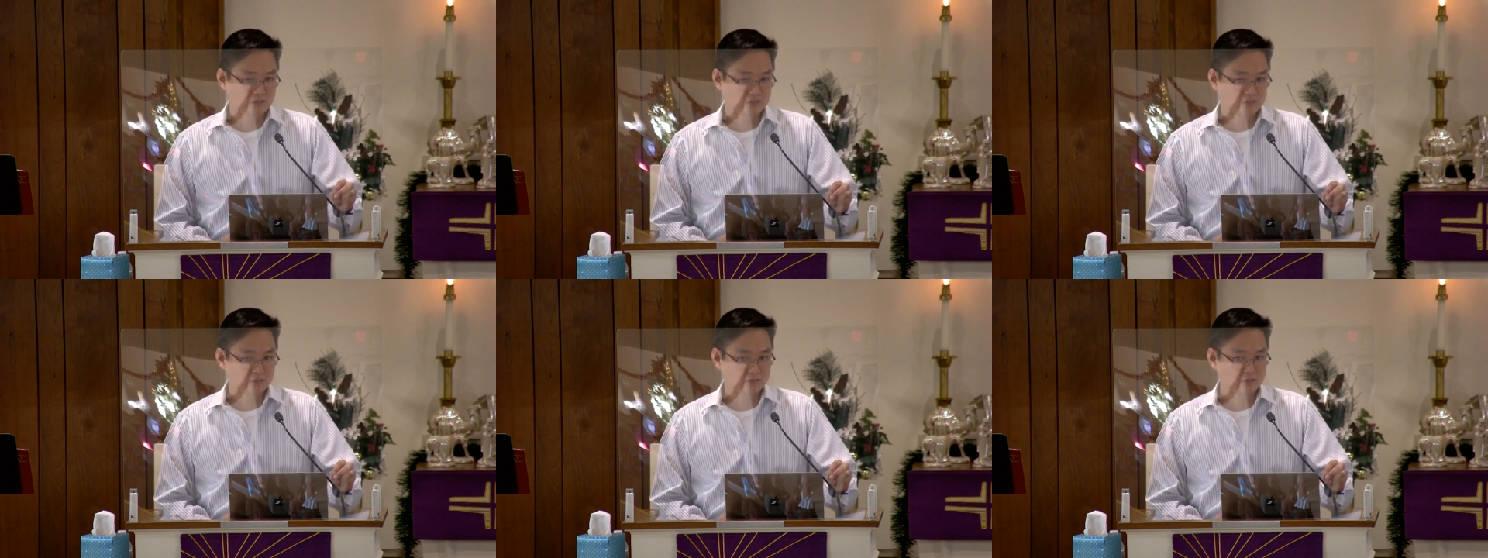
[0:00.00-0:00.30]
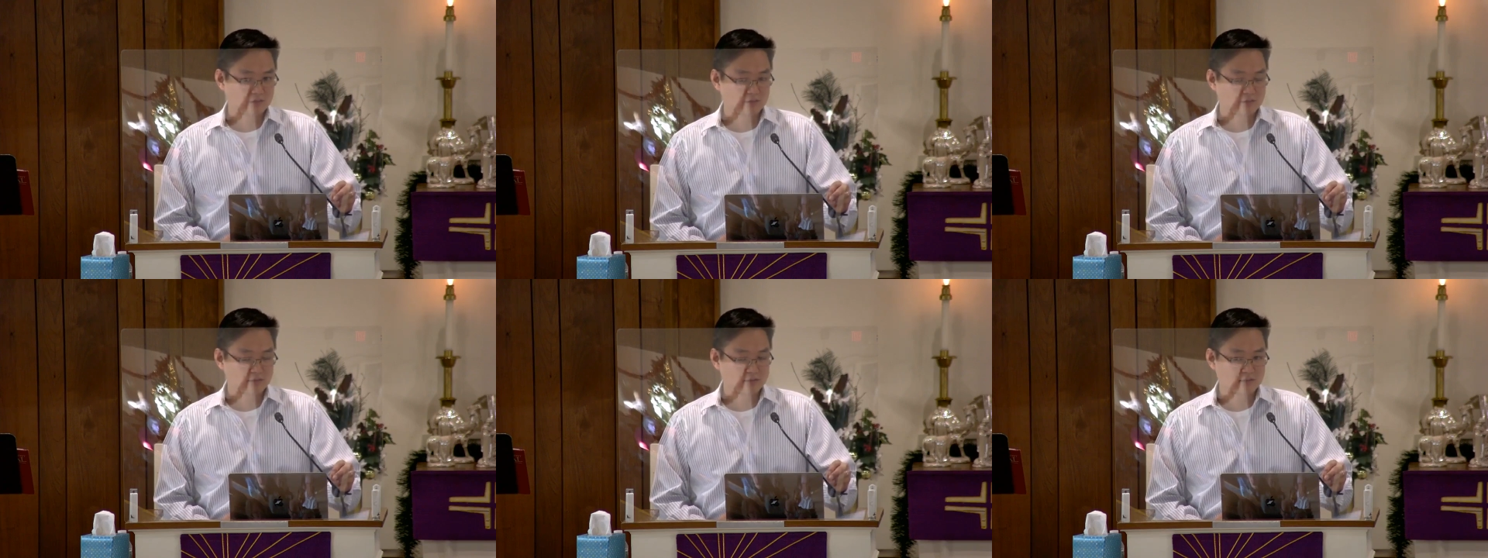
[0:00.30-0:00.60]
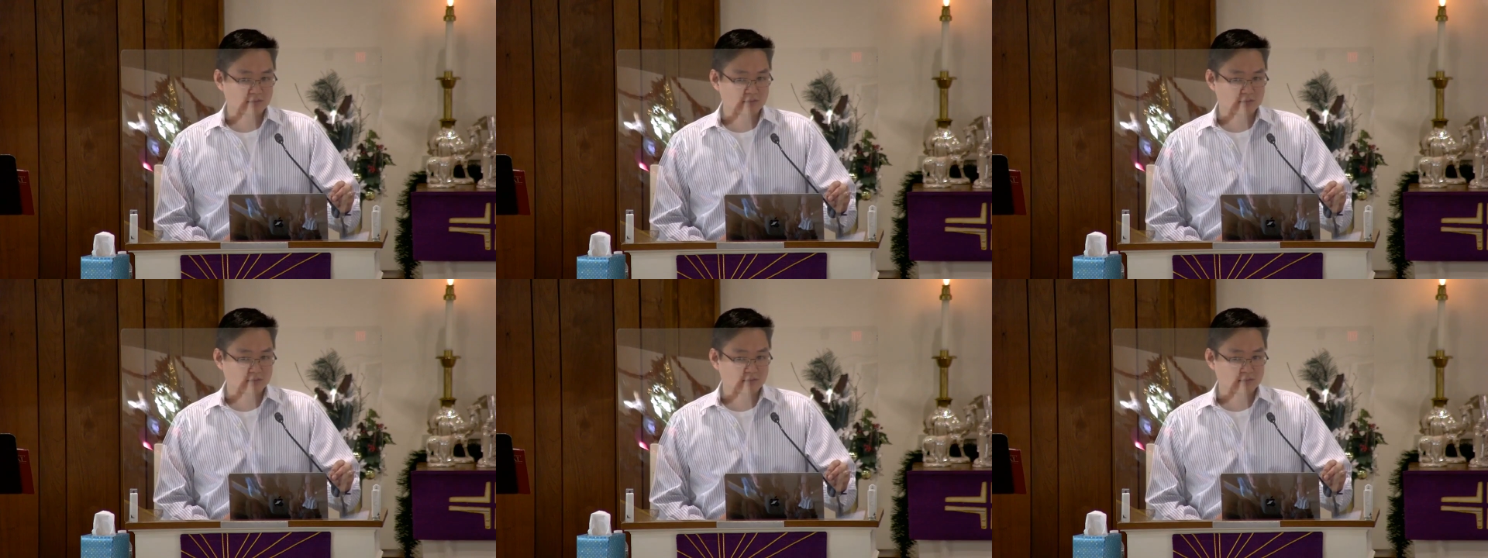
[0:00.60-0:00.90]

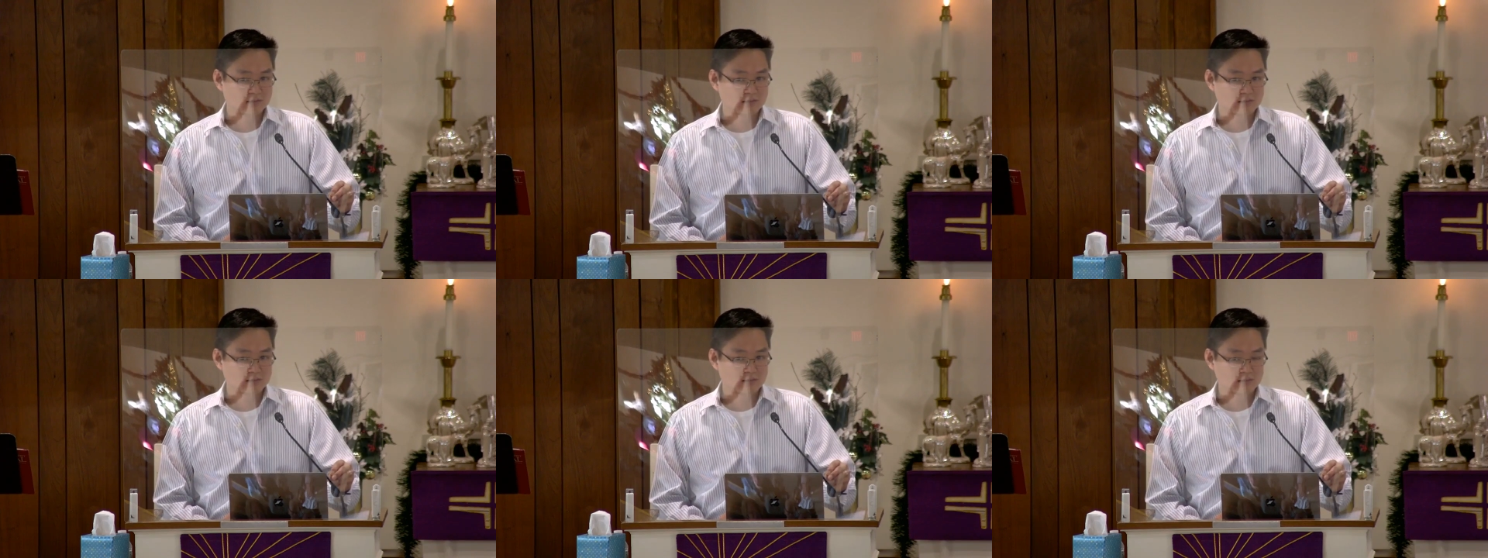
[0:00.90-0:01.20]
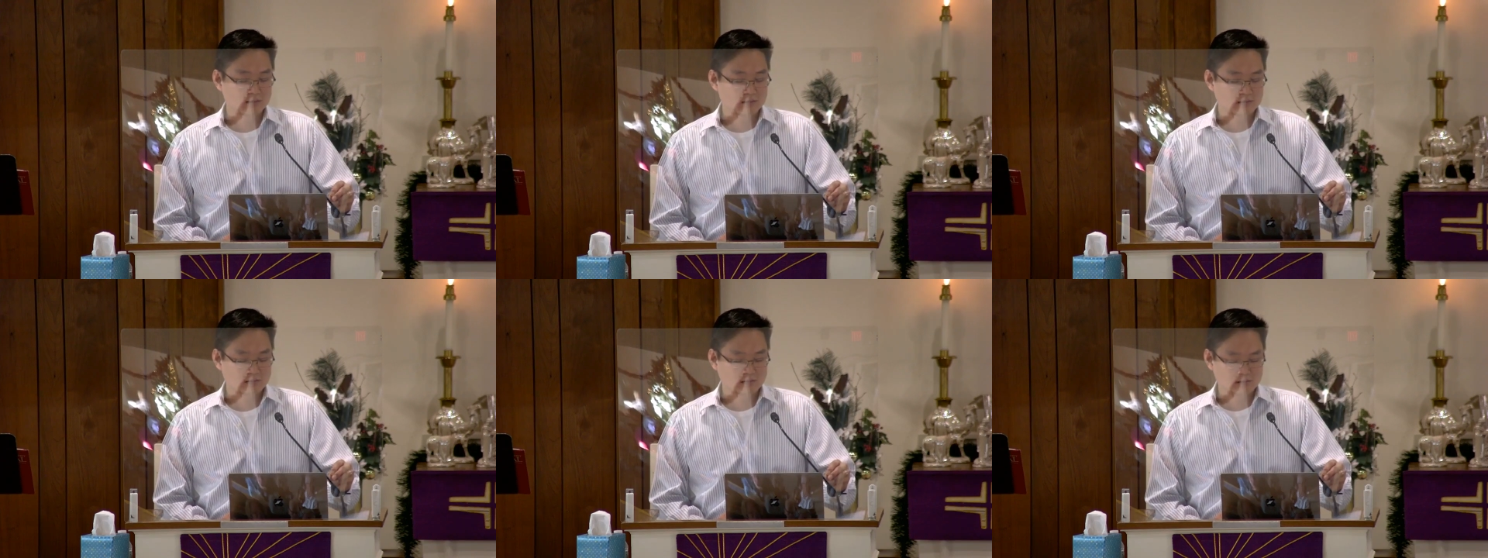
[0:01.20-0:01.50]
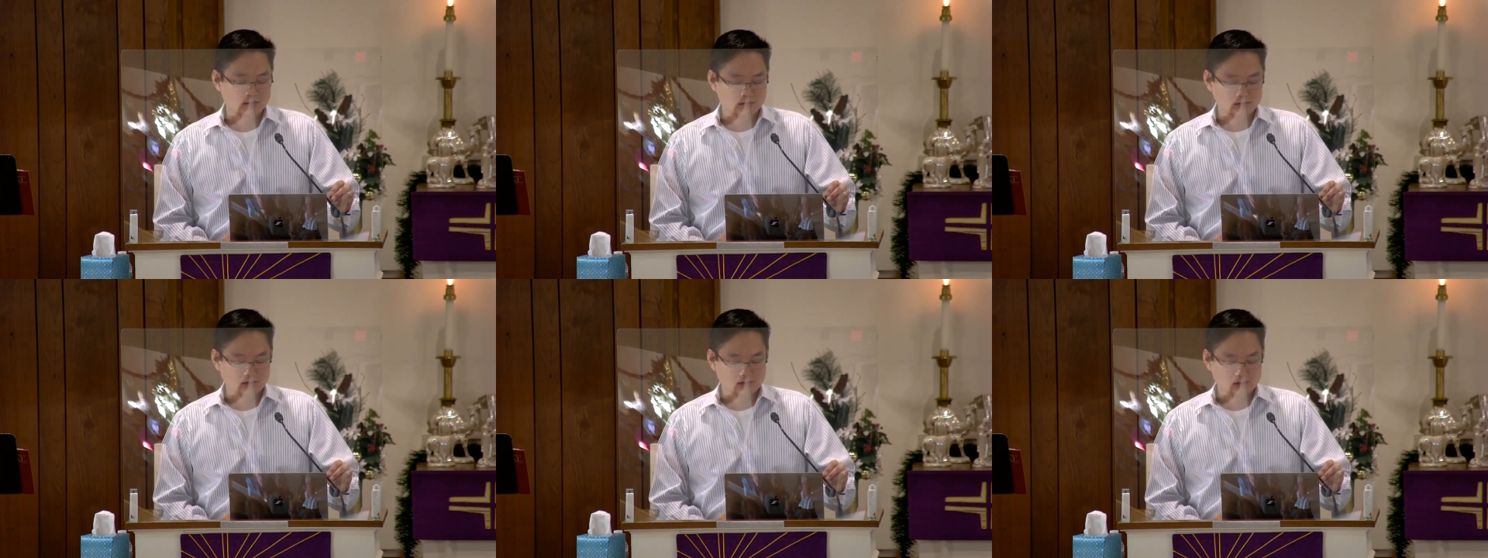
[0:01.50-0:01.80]

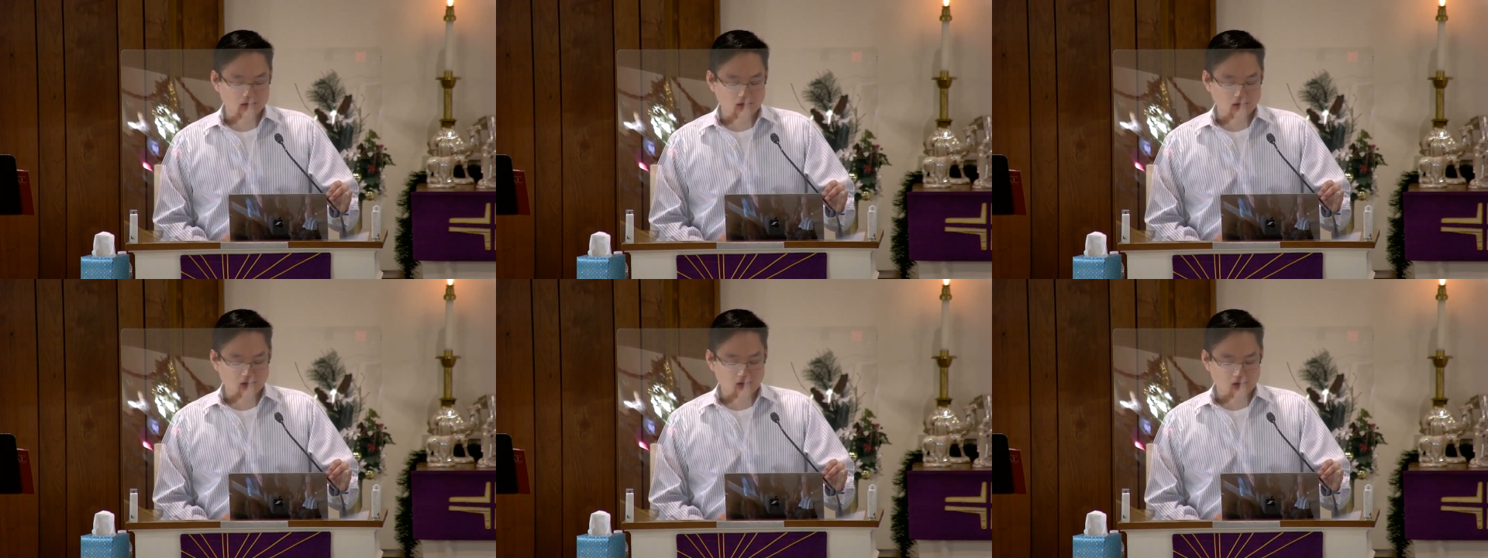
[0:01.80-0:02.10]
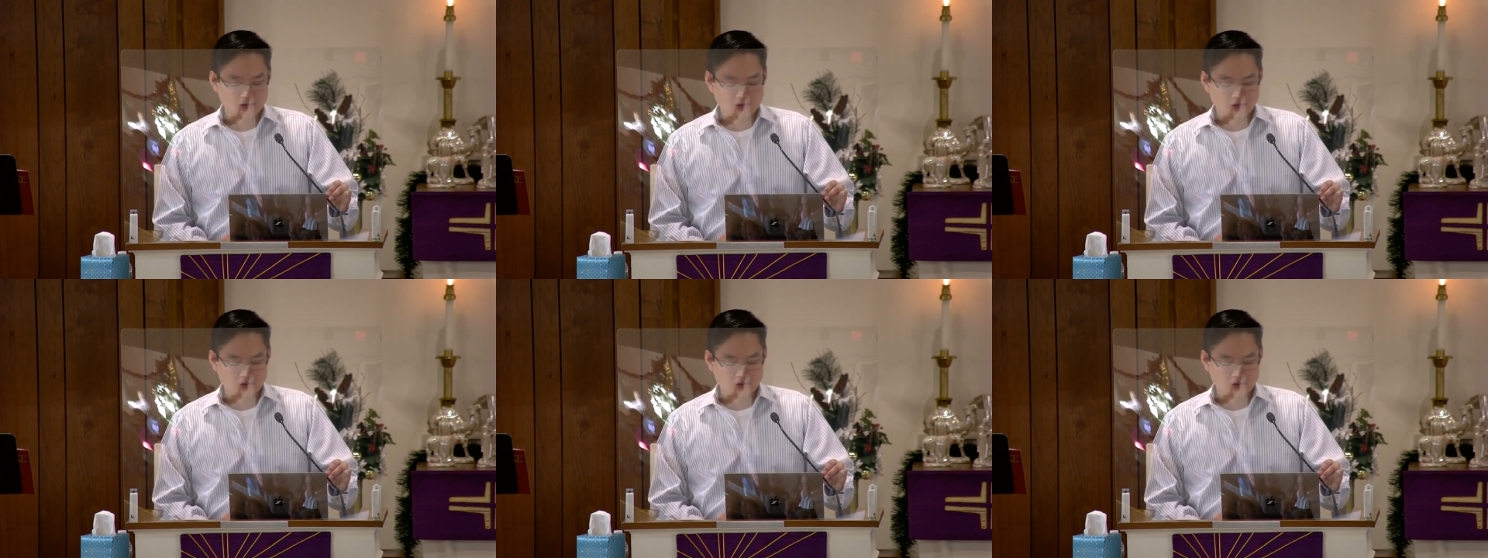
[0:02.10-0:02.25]
No one is speaking in this clip.